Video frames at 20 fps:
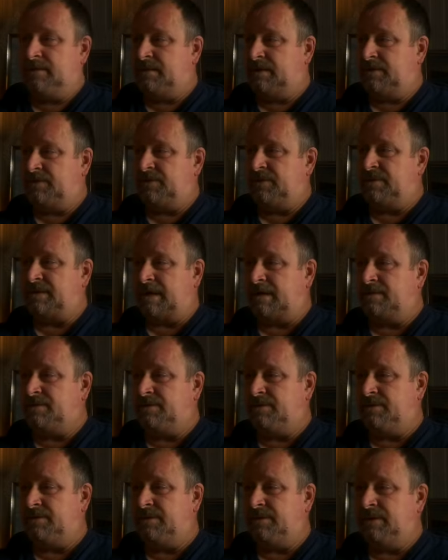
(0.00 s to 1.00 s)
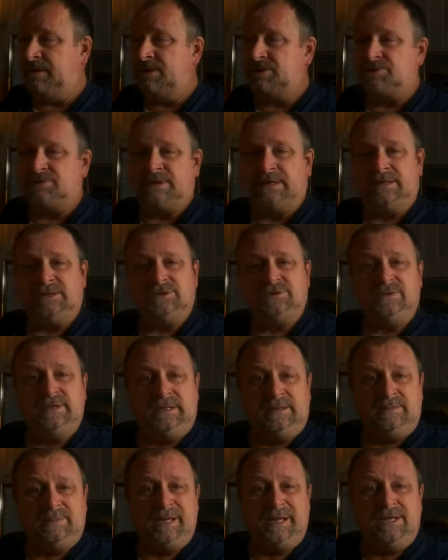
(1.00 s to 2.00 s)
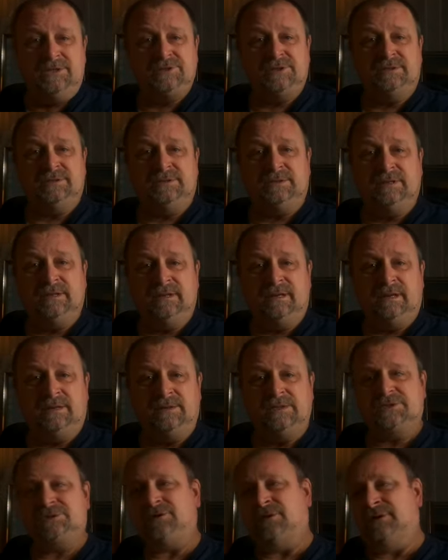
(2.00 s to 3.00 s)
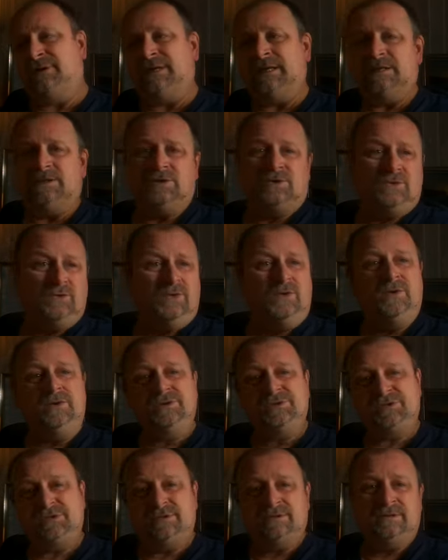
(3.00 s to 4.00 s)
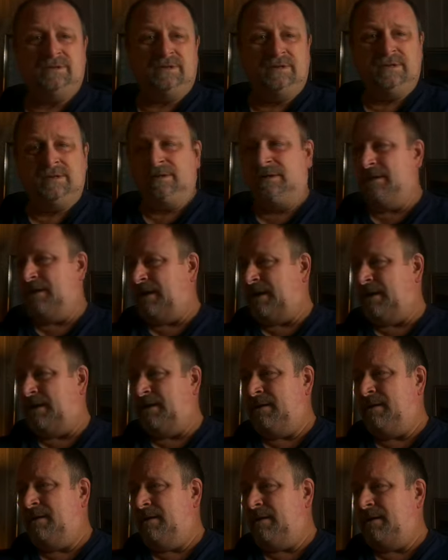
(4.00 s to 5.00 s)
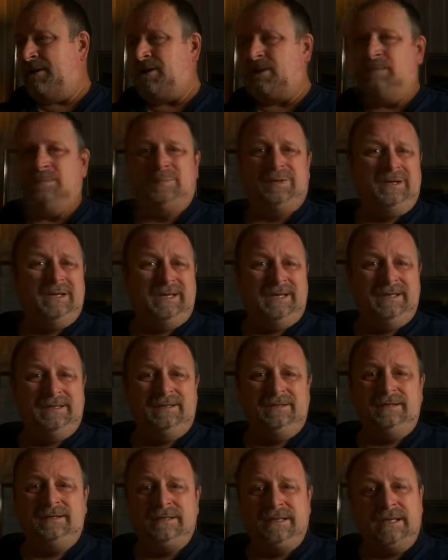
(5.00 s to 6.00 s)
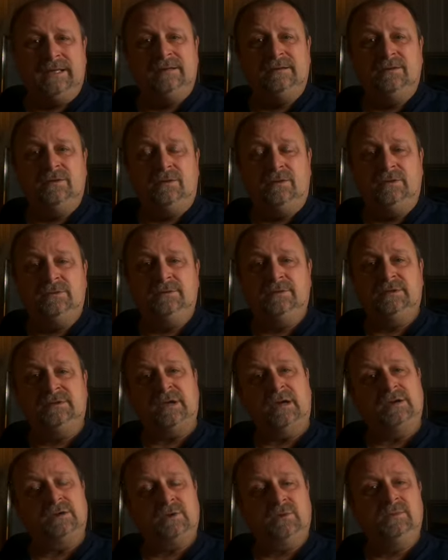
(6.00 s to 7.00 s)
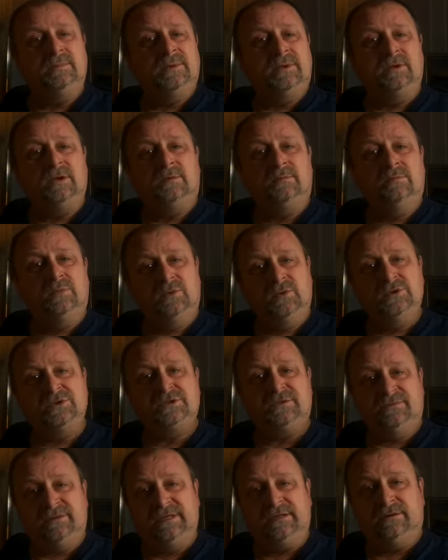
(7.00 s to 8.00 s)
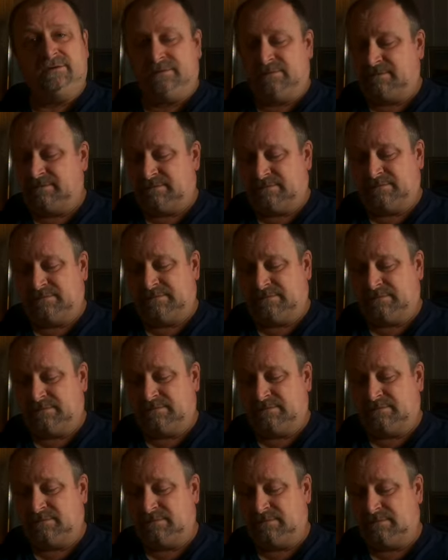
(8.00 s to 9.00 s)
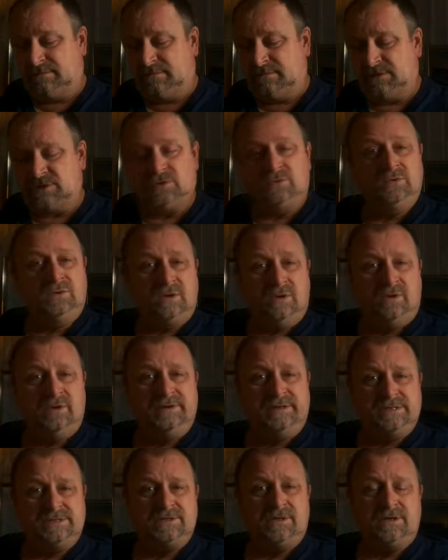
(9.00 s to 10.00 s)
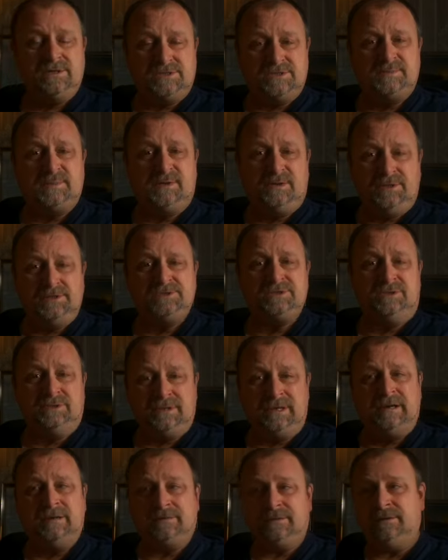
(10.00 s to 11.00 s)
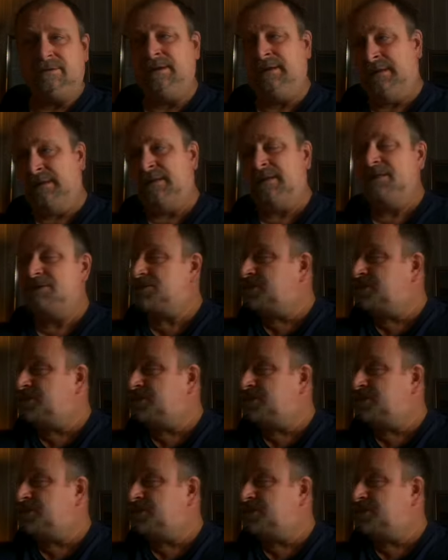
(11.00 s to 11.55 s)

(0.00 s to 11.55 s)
If the doctor is trying to treat a patient and they start getting cross and complaining and getting on, the doctor will become more severe. So God is our spiritual doctor. And he's